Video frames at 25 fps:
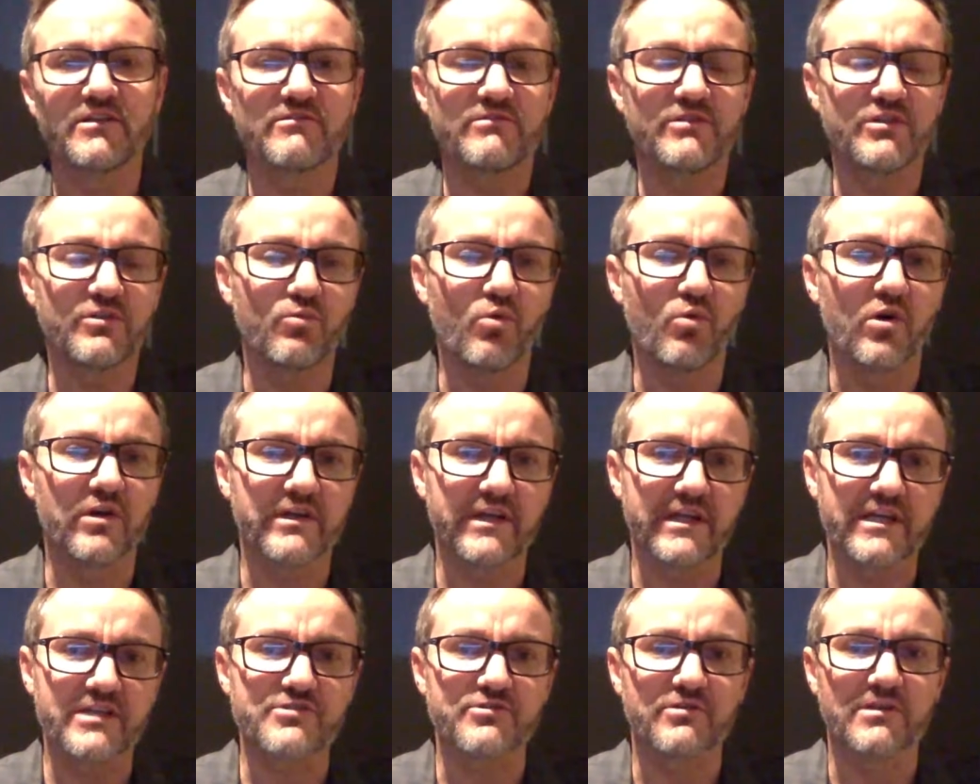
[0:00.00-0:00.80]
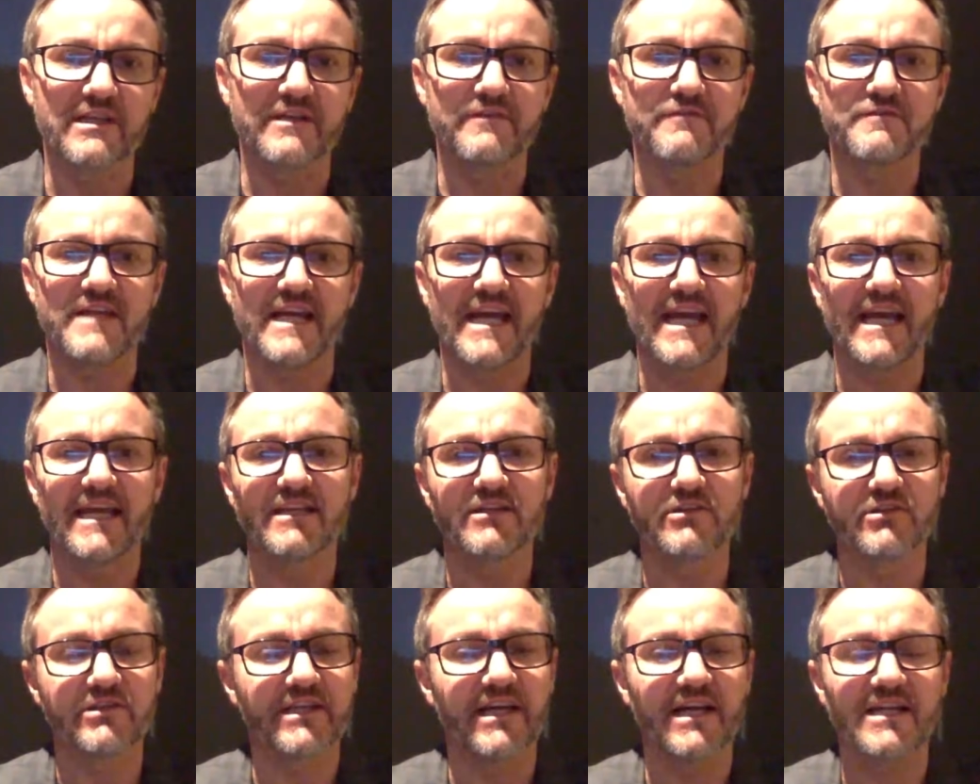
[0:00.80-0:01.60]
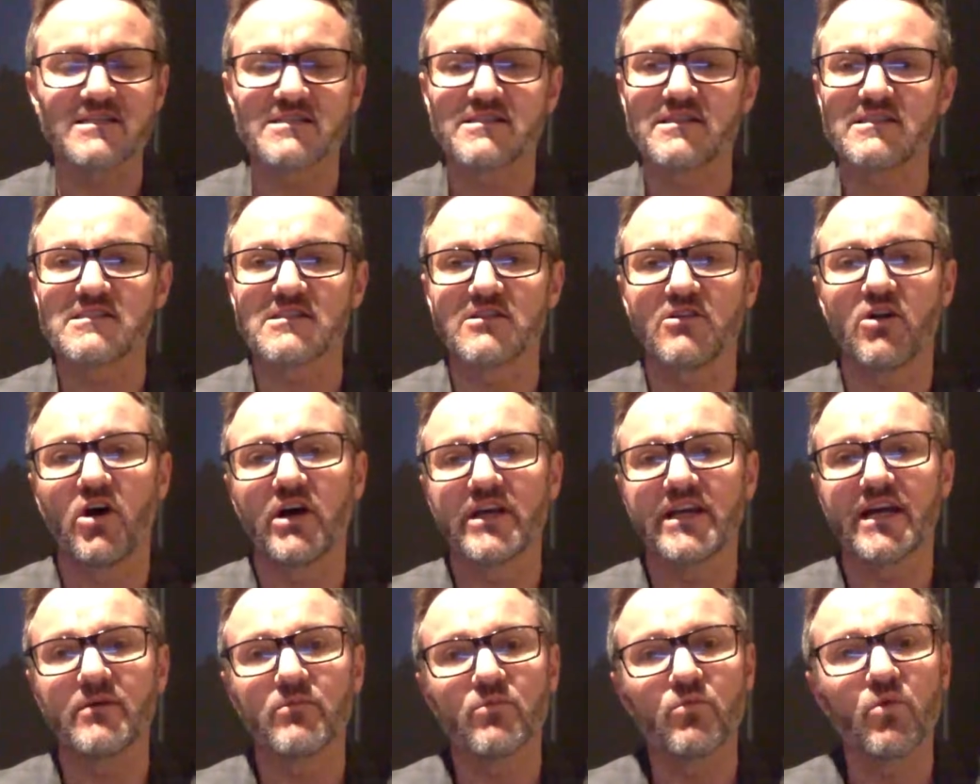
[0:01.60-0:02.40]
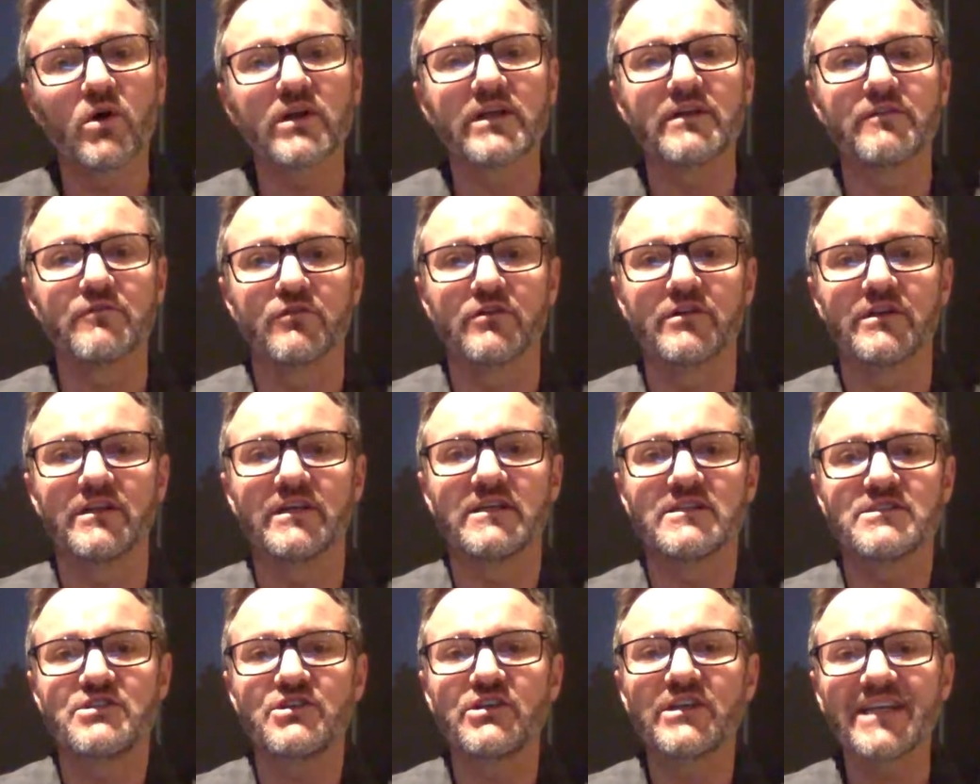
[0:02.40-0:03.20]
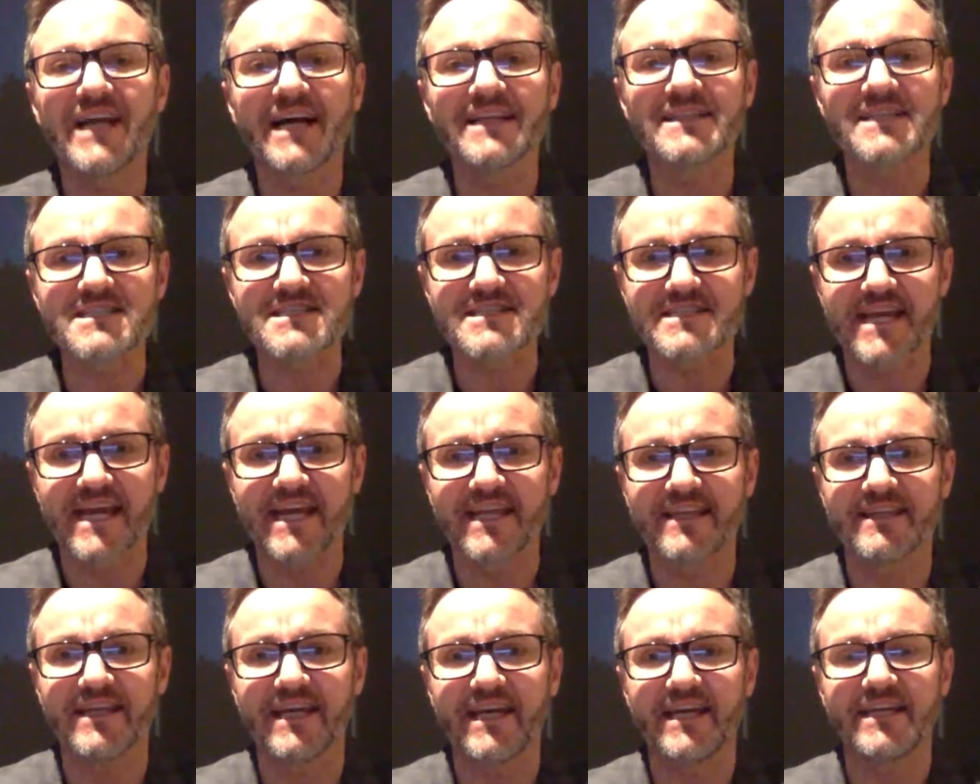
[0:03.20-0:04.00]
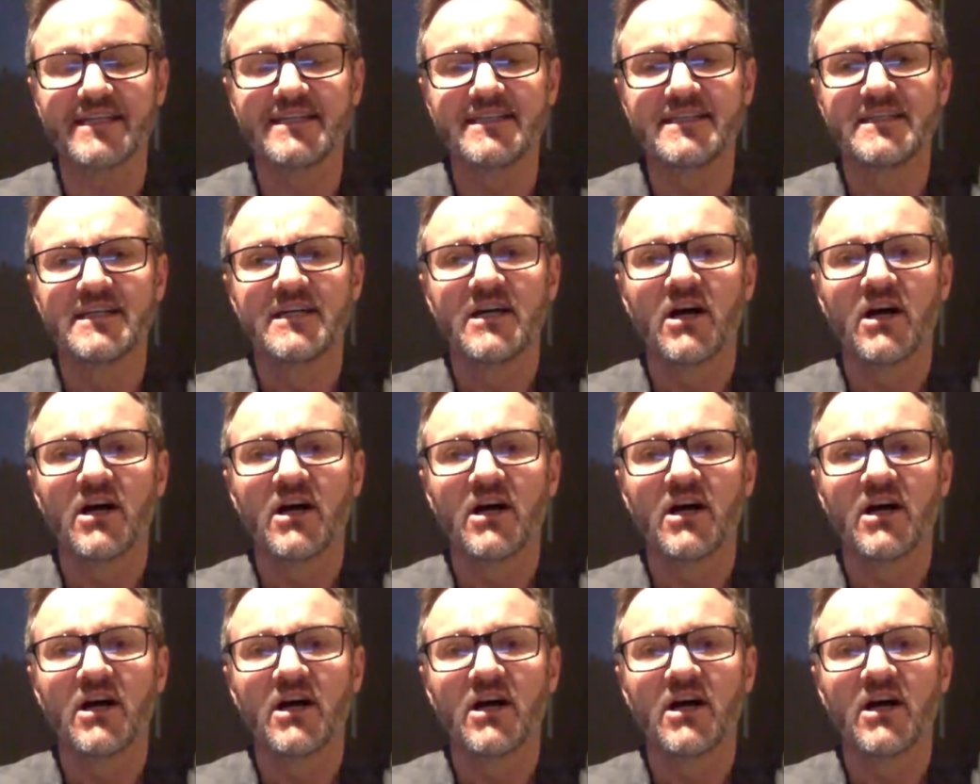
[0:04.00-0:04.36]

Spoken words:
you want an extra left-hander against this lineup, whatever it is, you can understand that.